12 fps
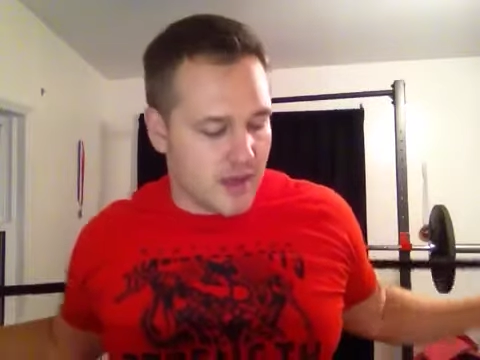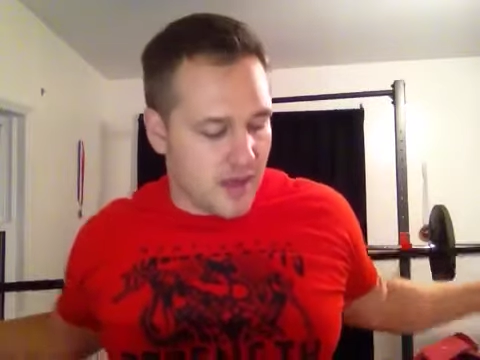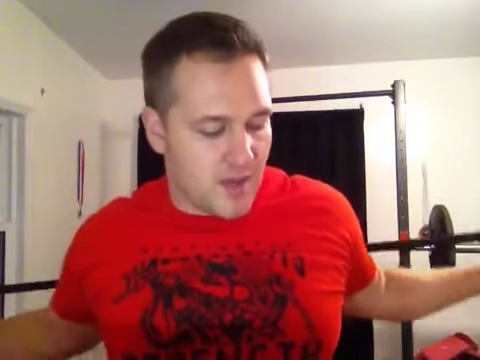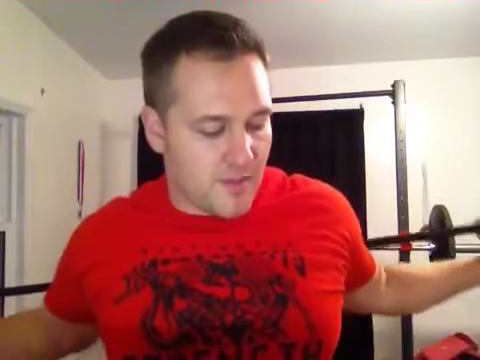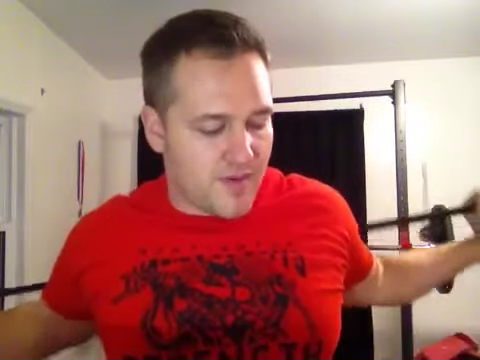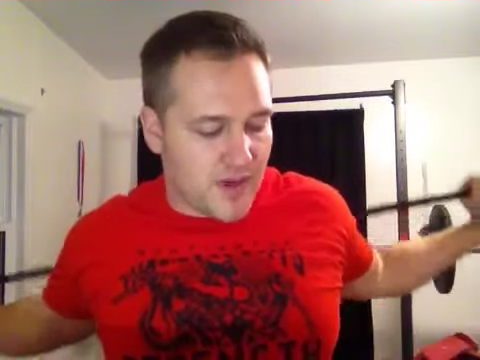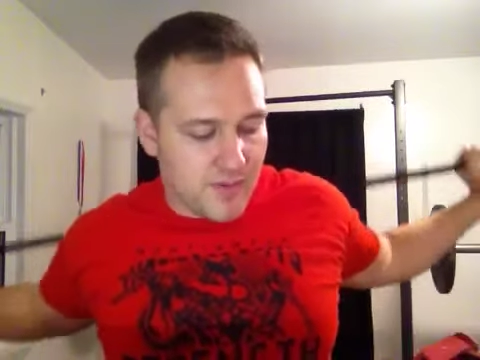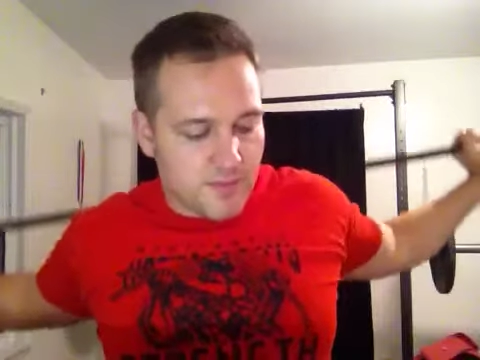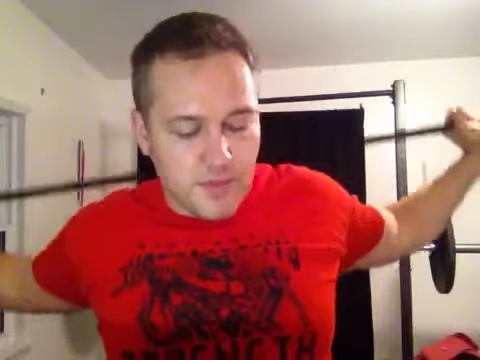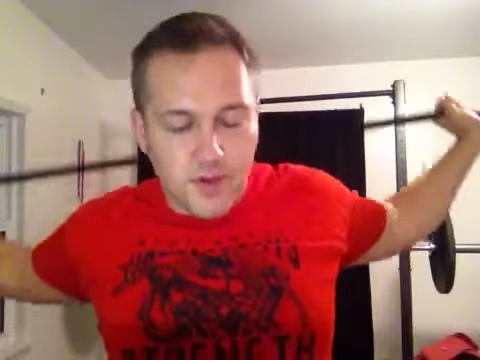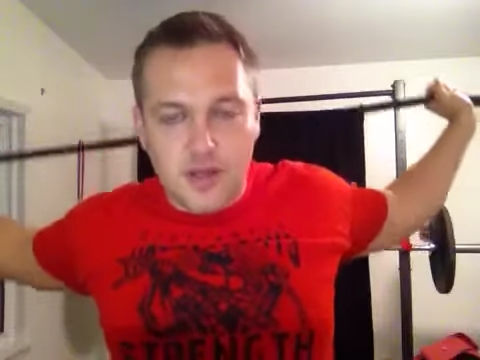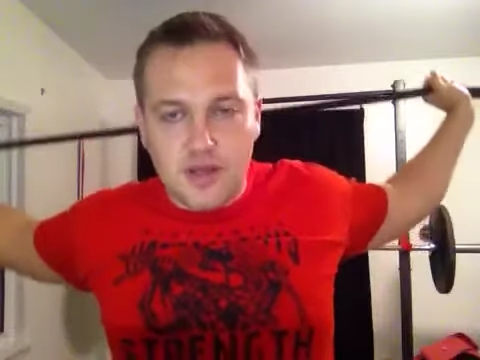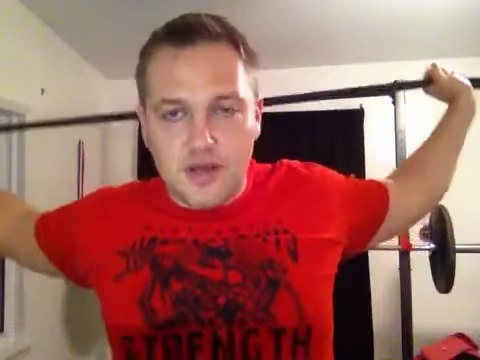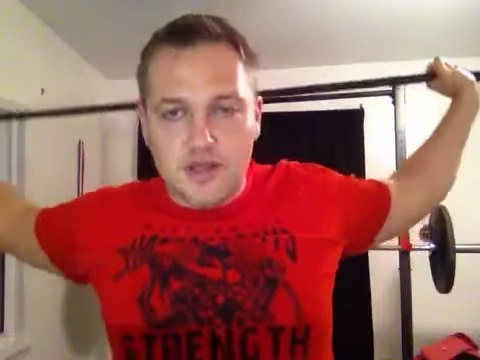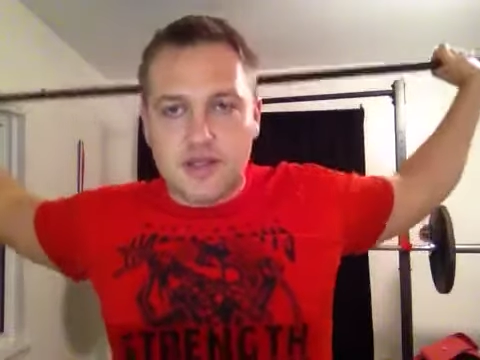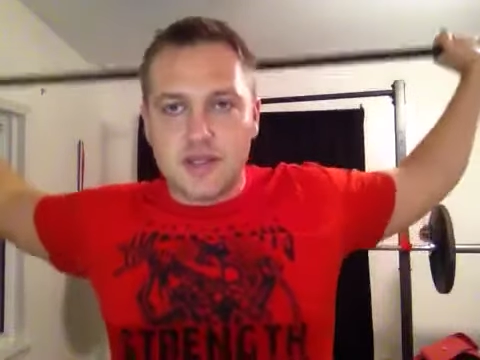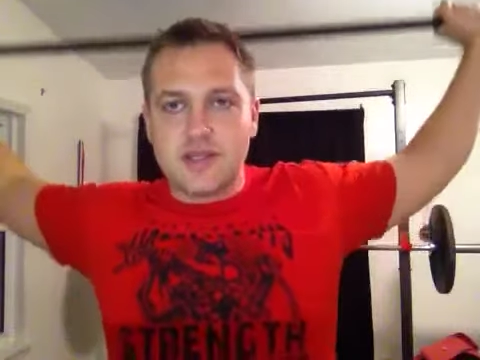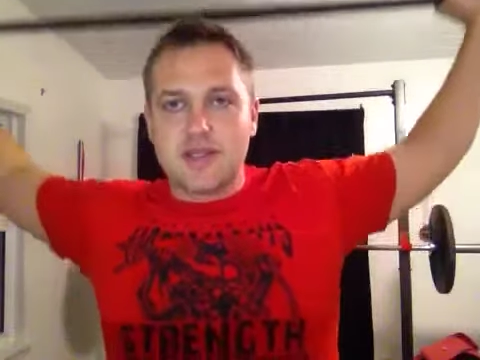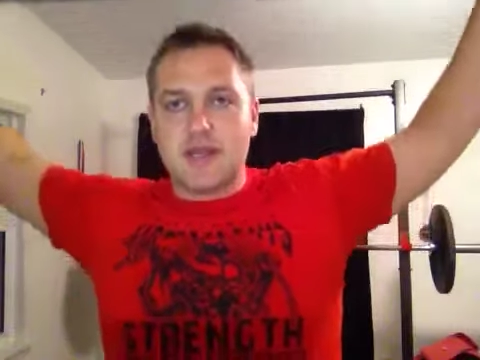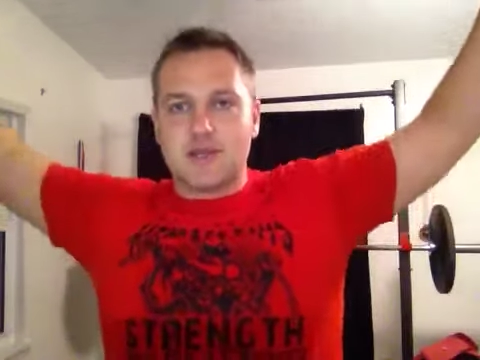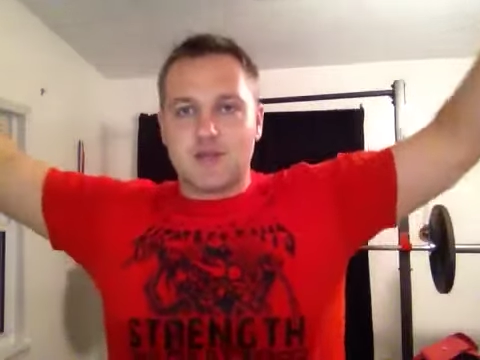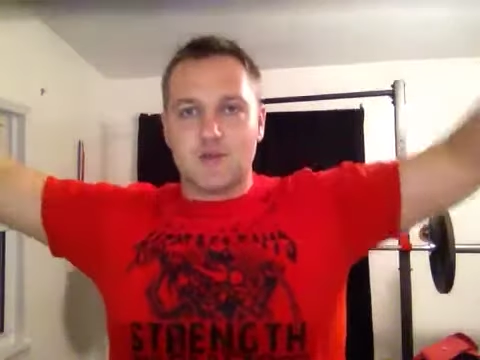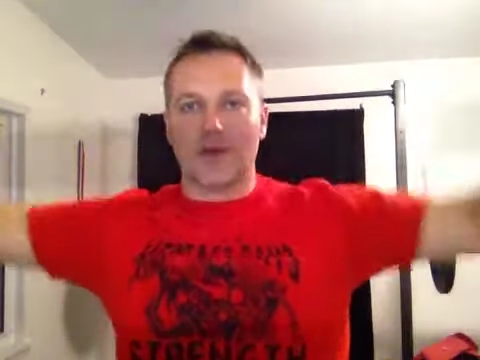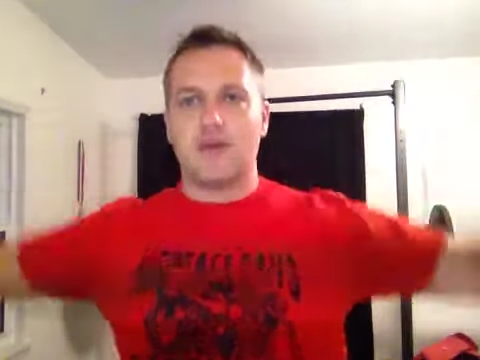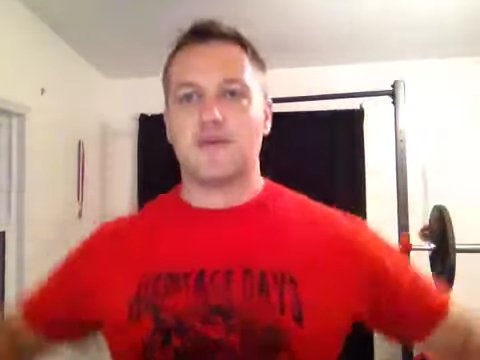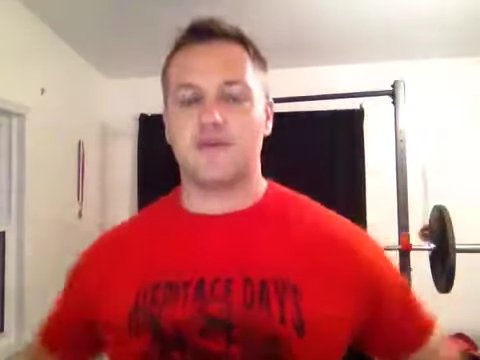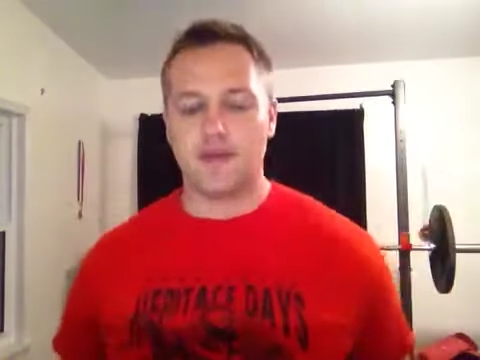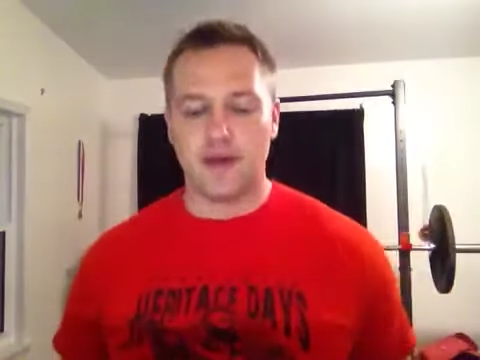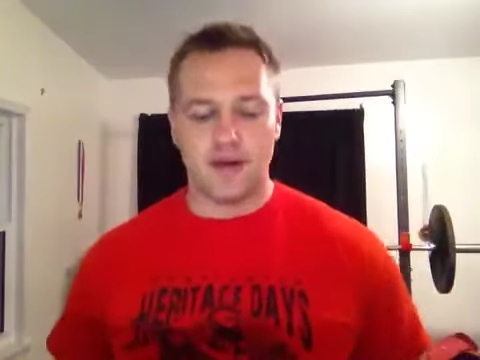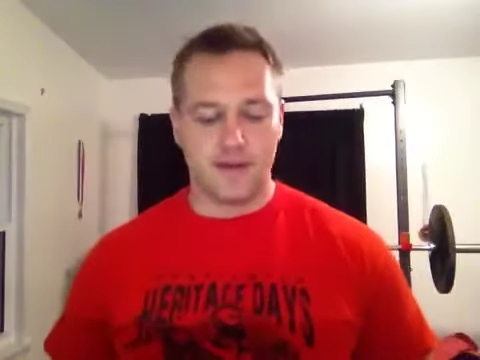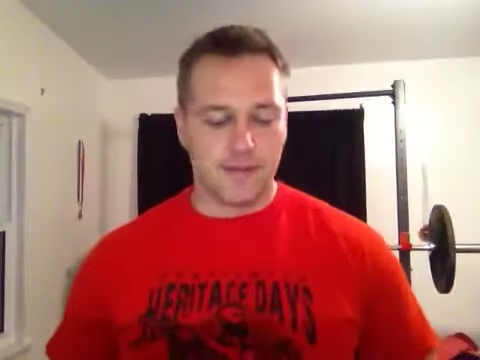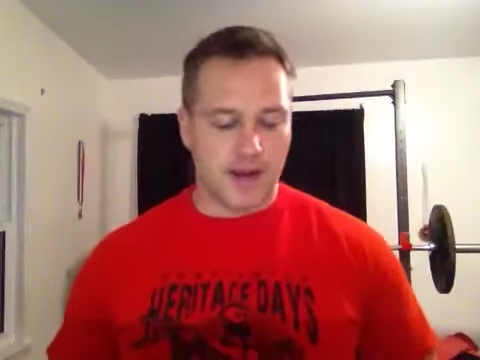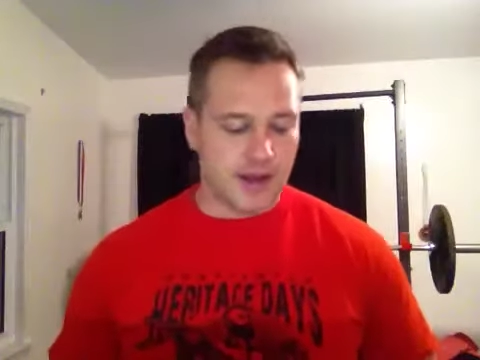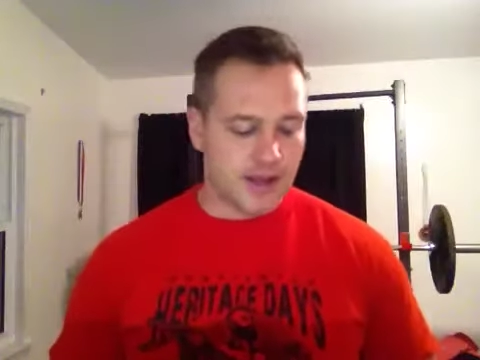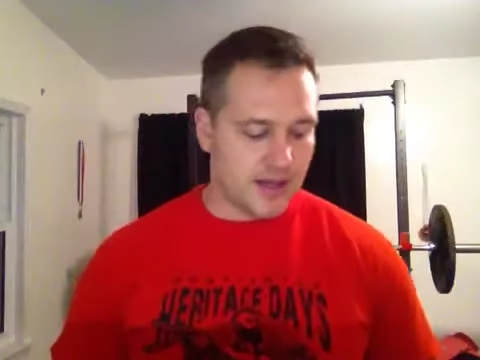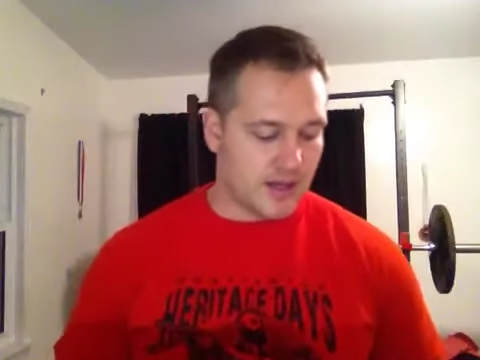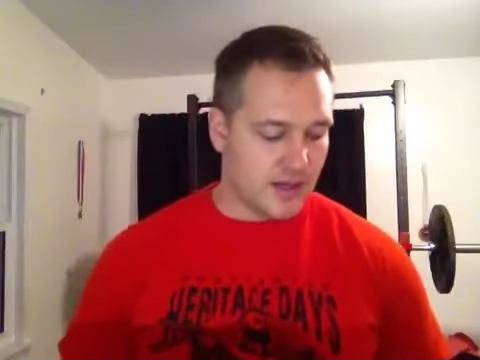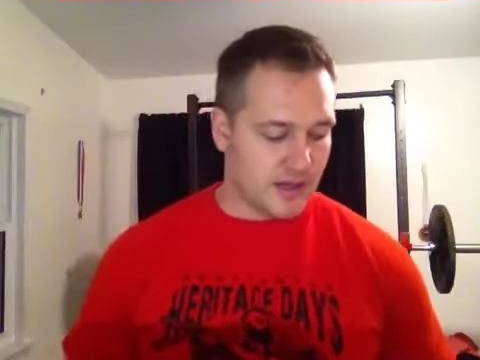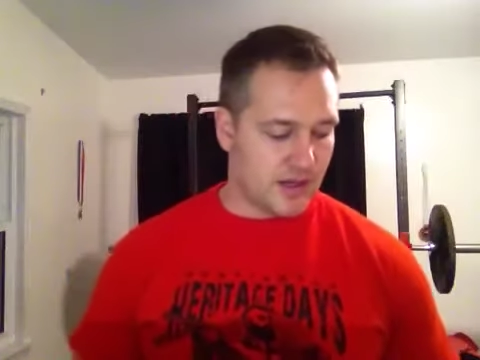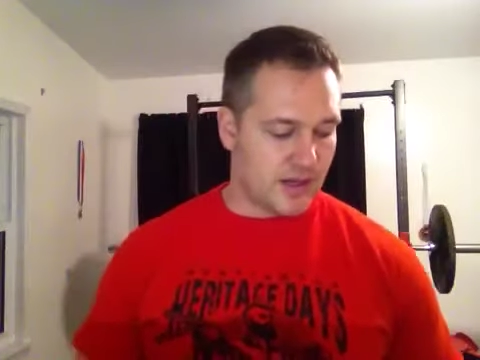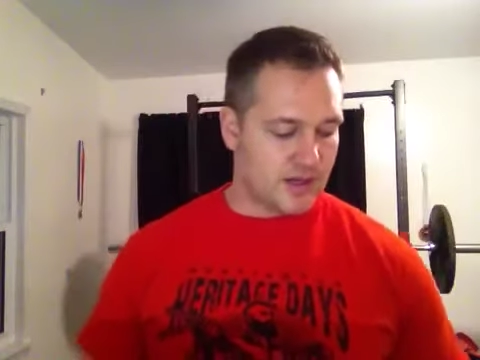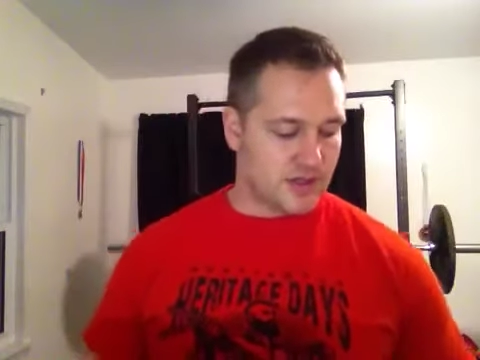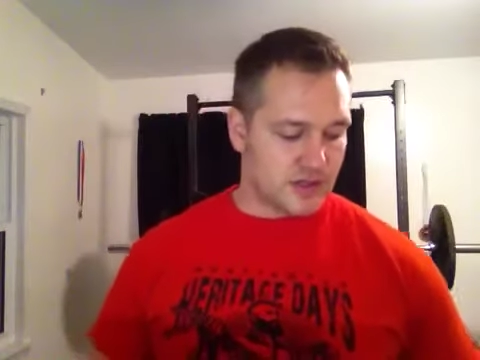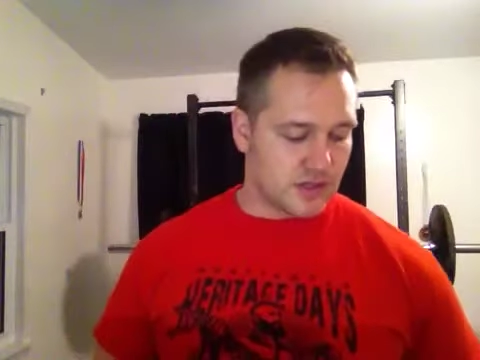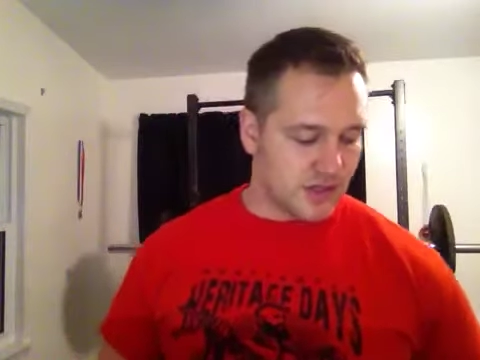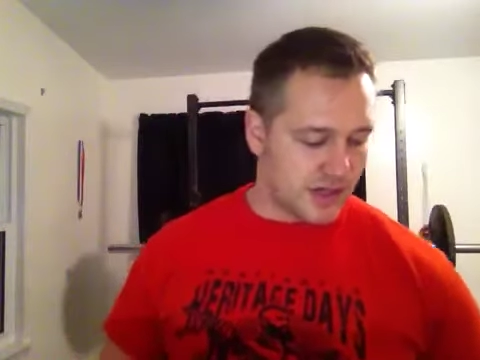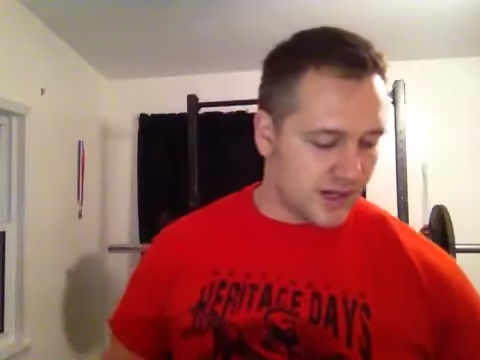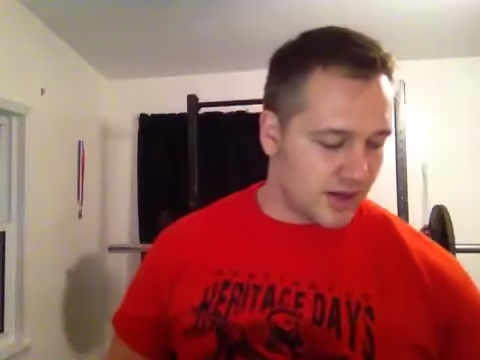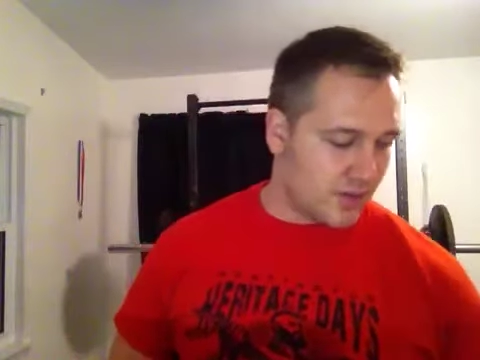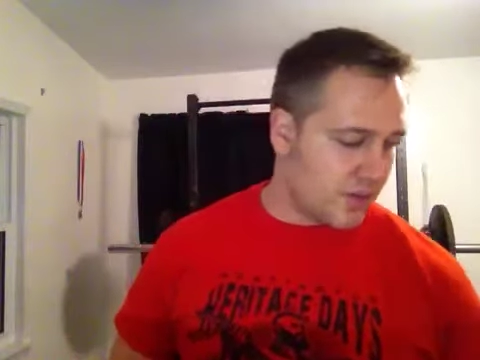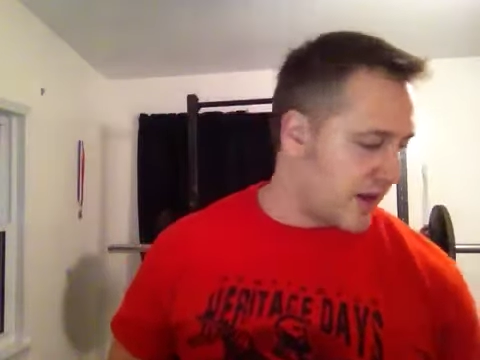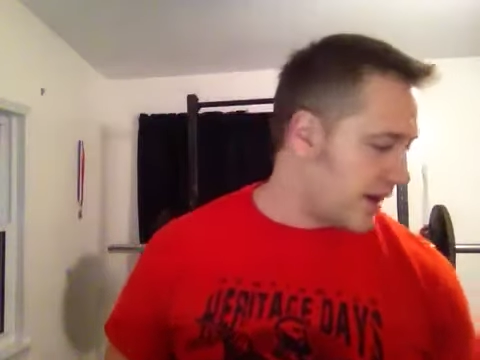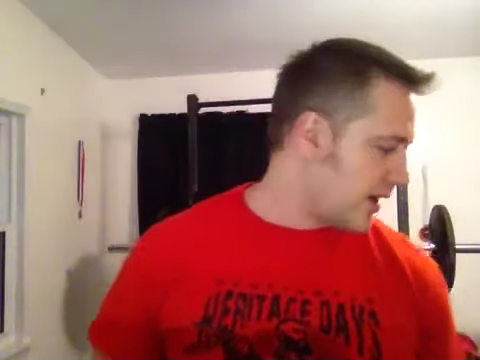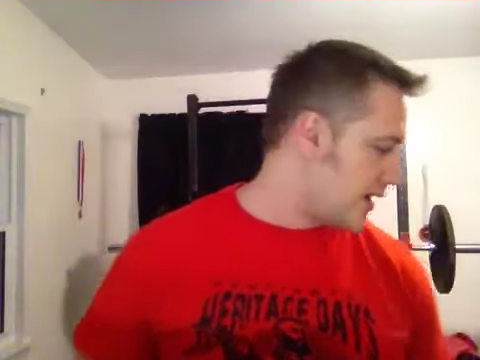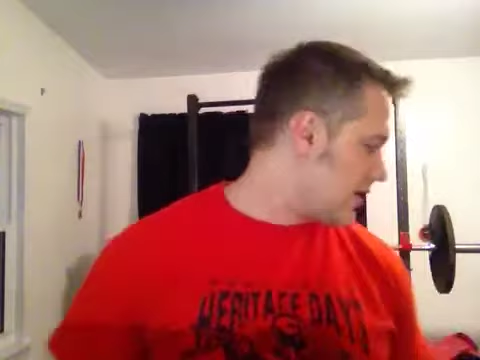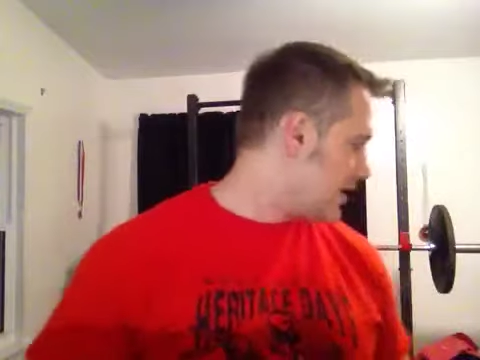I've had pretty good success with not getting injured in any way,